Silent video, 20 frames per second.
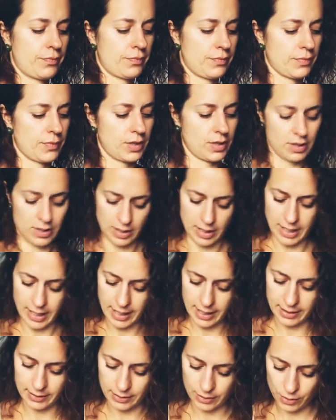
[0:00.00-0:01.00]
I'm gonna
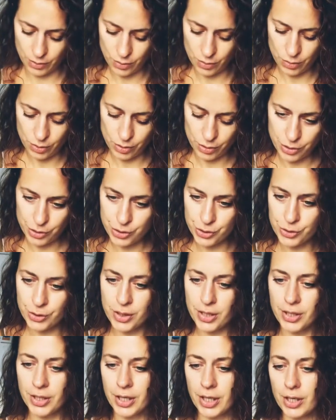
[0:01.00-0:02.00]
add the coconut
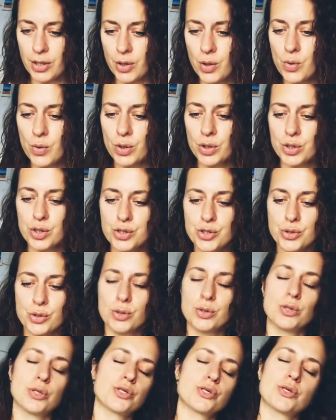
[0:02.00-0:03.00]
sugar here. Coconut
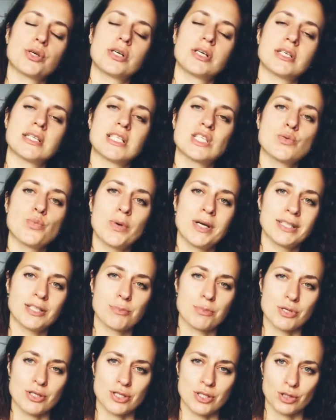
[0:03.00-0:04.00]
sugar is
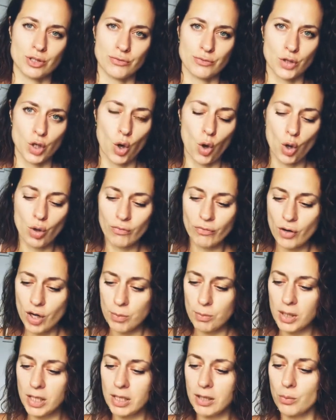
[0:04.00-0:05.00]
20% of the whole
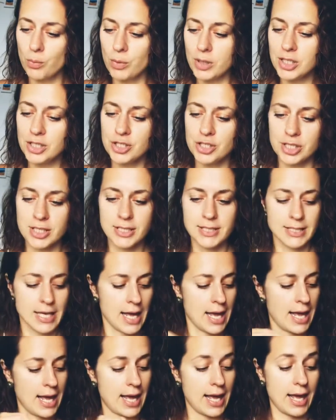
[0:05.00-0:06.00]
formula, which is
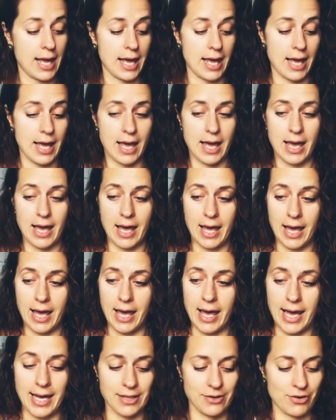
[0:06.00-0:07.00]

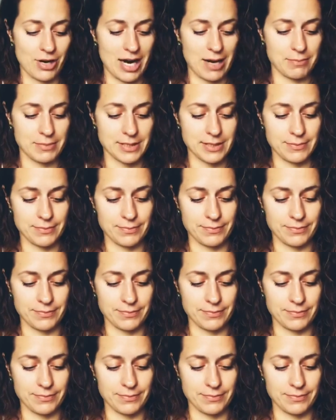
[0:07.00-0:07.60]
8 grams.